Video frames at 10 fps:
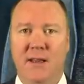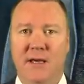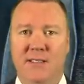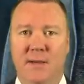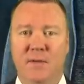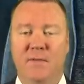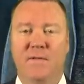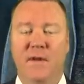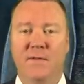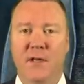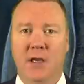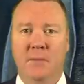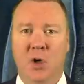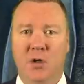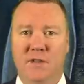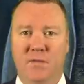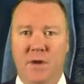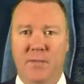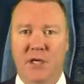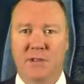That's up to 15 bonus
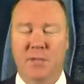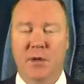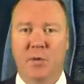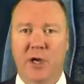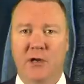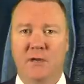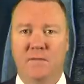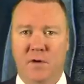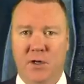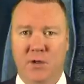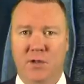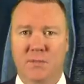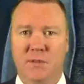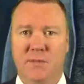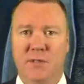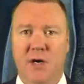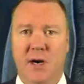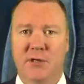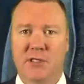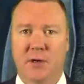free picks per week for YouTube
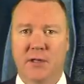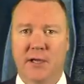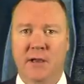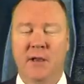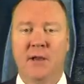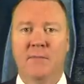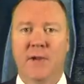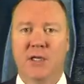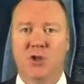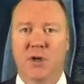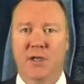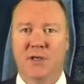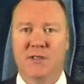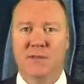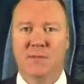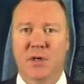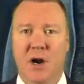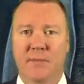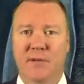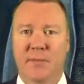subscribers only. Make sure that you
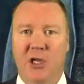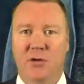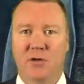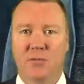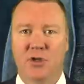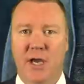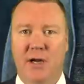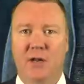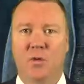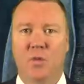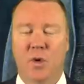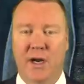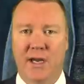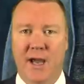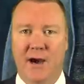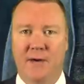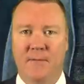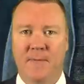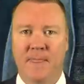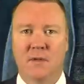subscribe to my YouTube channel right
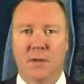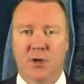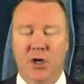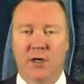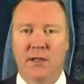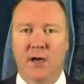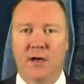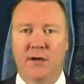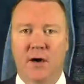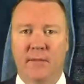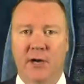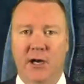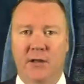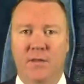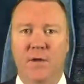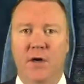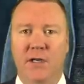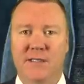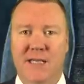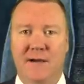now. I'm currently on a dominating
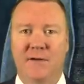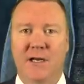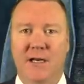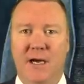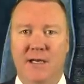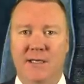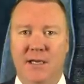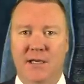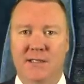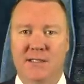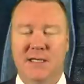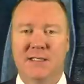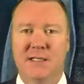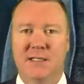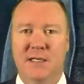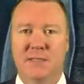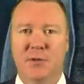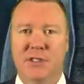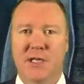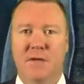37-19,
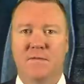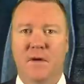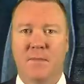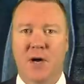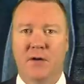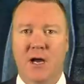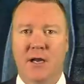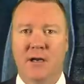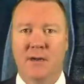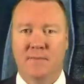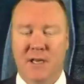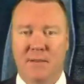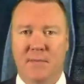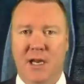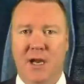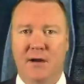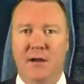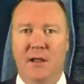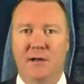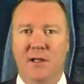66% football run, making my
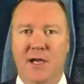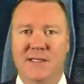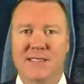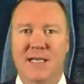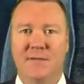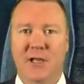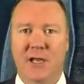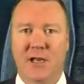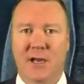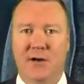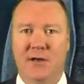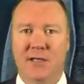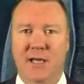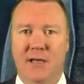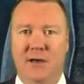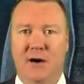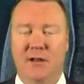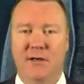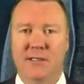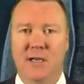$100 client
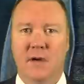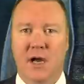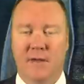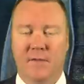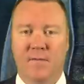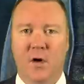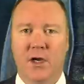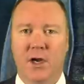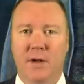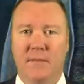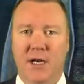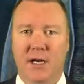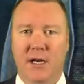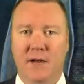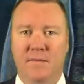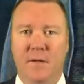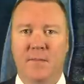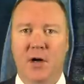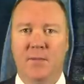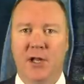$7,810. I have a 4-unit Monday Night
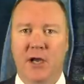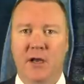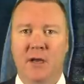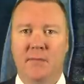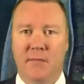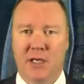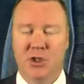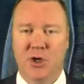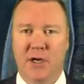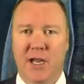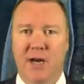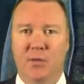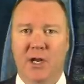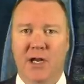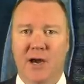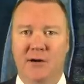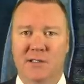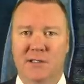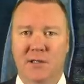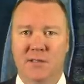Football play. Make sure you get it right now
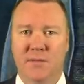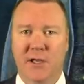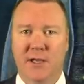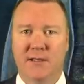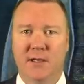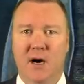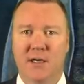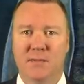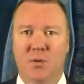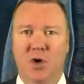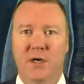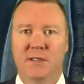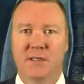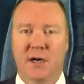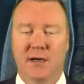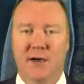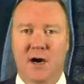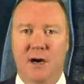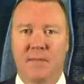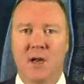exclusively at
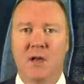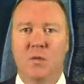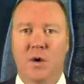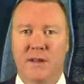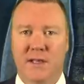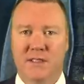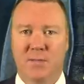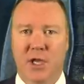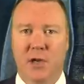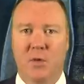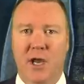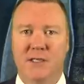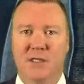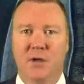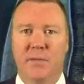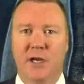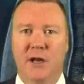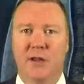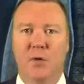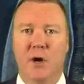DocSports.com. When this play wins, it'll be
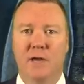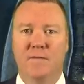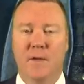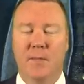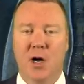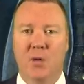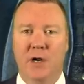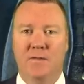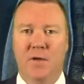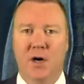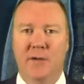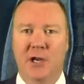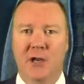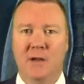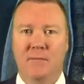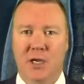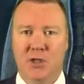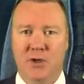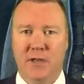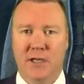another winning football week for me.
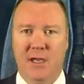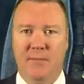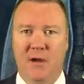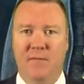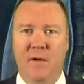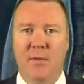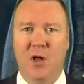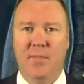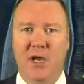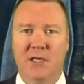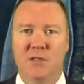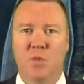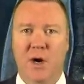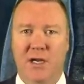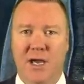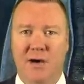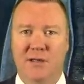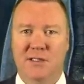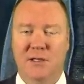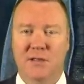Make sure that you get my football picks right
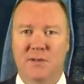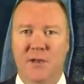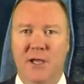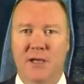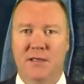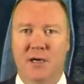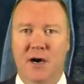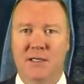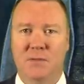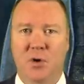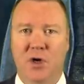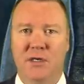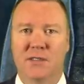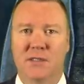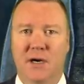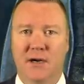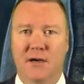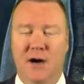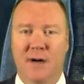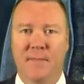now exclusively at
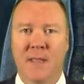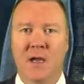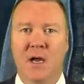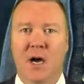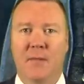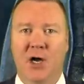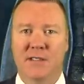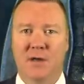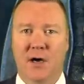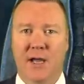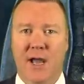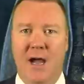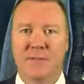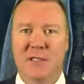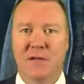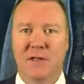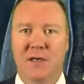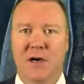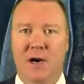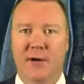DocSports.com. I'm also on an absolutely
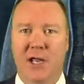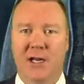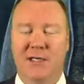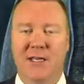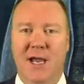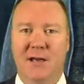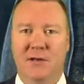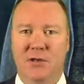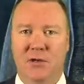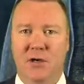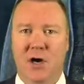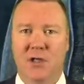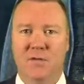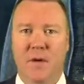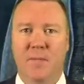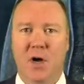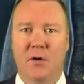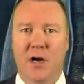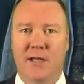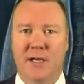dominating 10-2 college
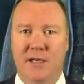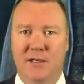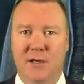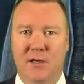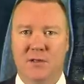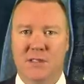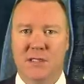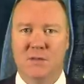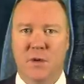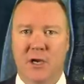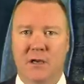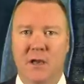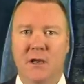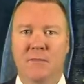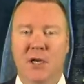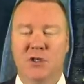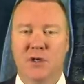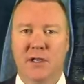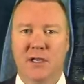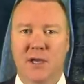football run that continues this week. Make
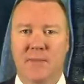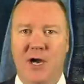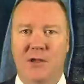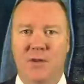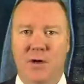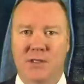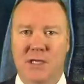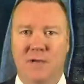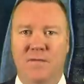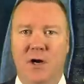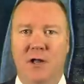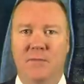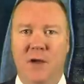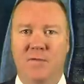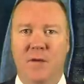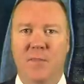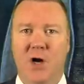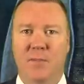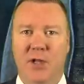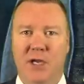sure that you come back Thursday for all of my
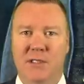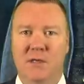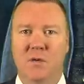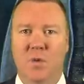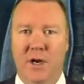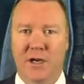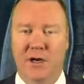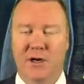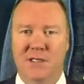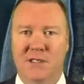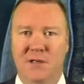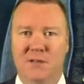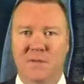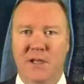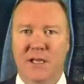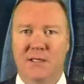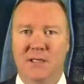football plays right here exclusively at